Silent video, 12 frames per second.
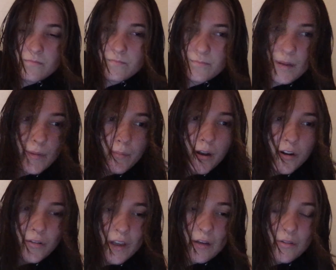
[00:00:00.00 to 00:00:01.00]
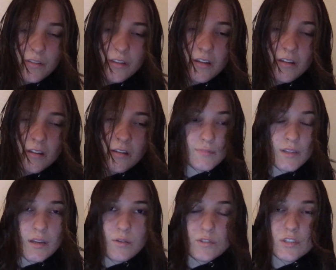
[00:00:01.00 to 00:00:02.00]
Maybe men are okay with it.
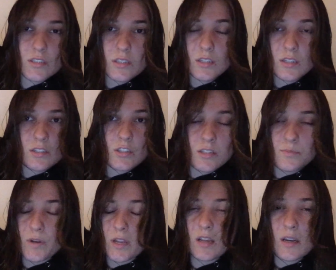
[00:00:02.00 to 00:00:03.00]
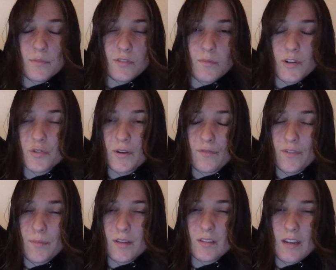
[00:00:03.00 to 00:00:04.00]
It was just bringing up so much grief for
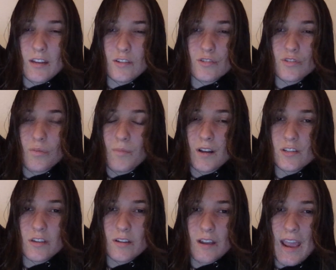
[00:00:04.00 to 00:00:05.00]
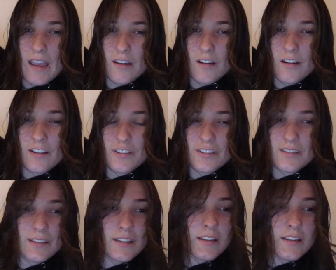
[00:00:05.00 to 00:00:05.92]
me today, just so much, and anger, and just